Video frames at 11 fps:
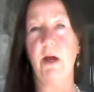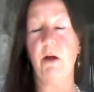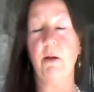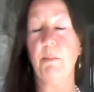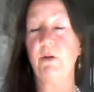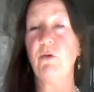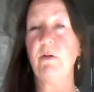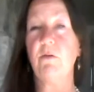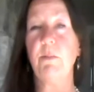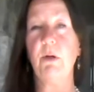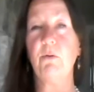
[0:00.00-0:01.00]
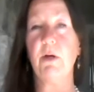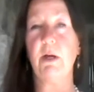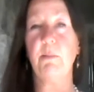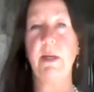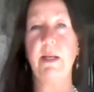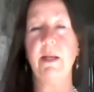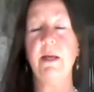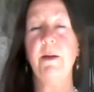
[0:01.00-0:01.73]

And by transmute, I mean